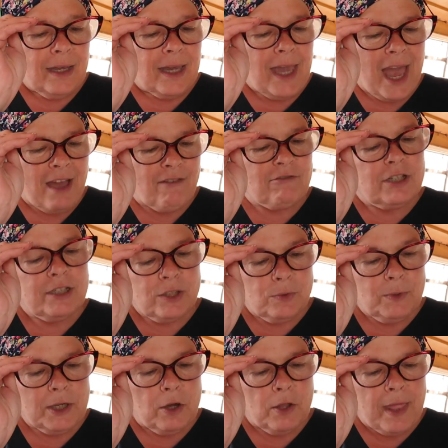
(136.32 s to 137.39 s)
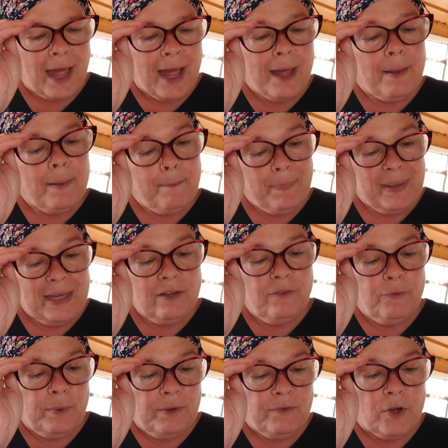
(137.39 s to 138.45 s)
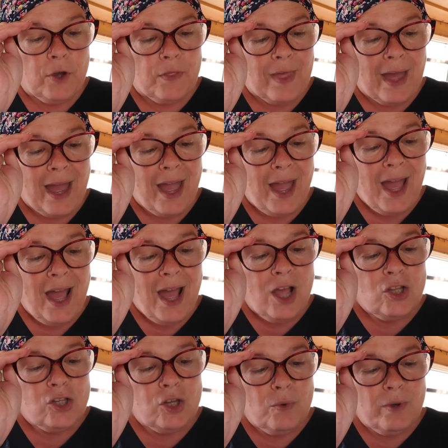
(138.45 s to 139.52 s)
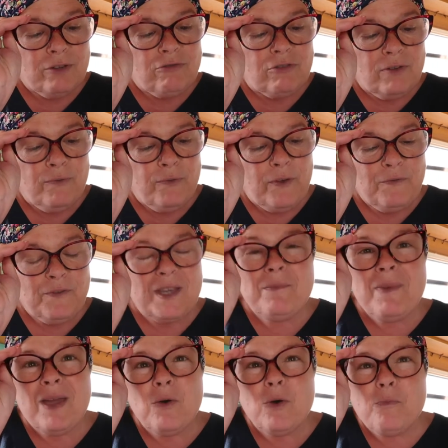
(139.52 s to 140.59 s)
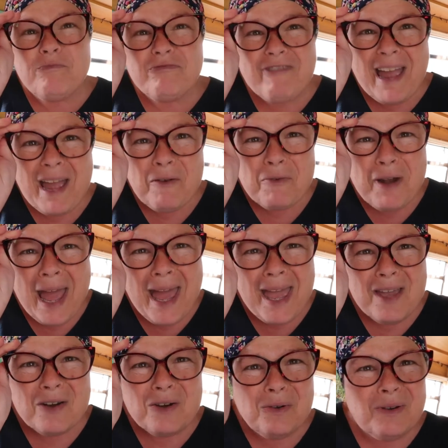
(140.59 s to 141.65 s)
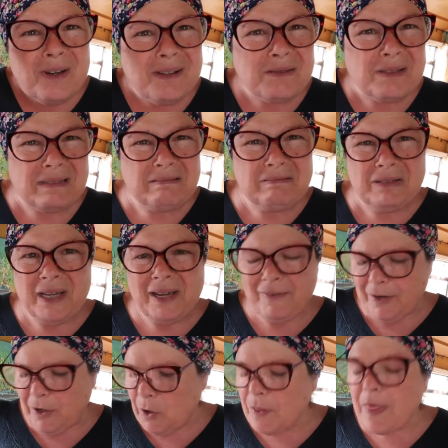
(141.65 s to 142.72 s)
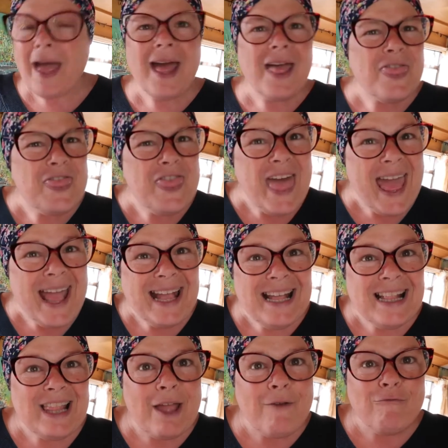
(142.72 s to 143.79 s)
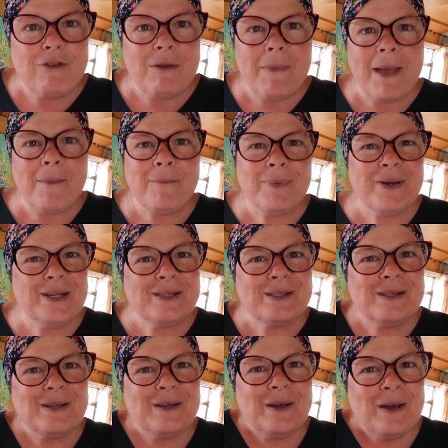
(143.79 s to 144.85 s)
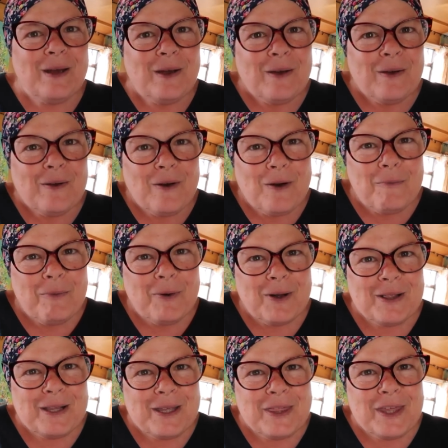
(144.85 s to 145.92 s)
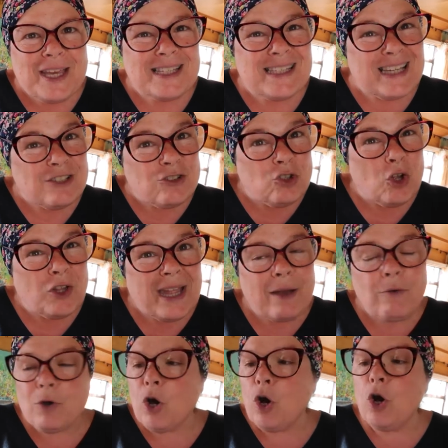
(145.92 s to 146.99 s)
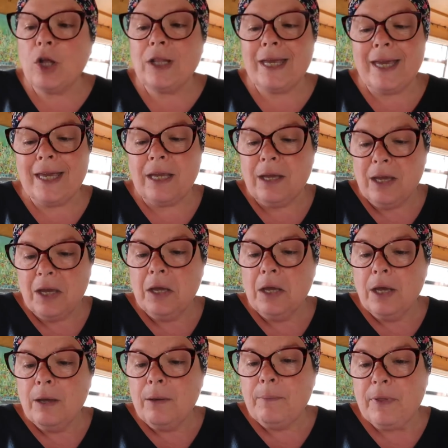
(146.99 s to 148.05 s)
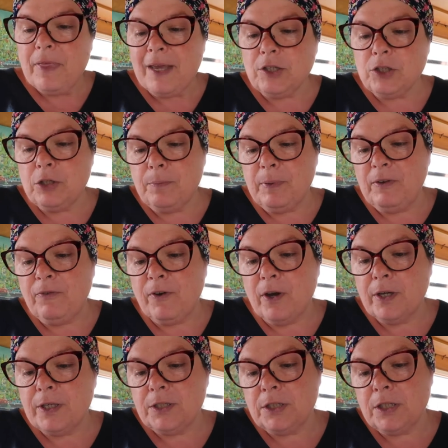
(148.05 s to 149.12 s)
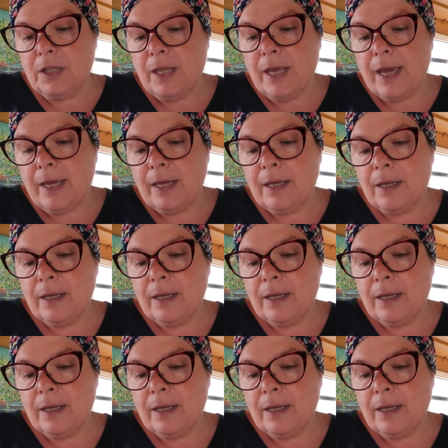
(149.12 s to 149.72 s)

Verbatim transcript: carrots we got that beef we've got that 250 mil of brown ale oh, we haven't got that then Glenn remembered got a bottle of this it's non-alcoholic but that should be fine shouldn't it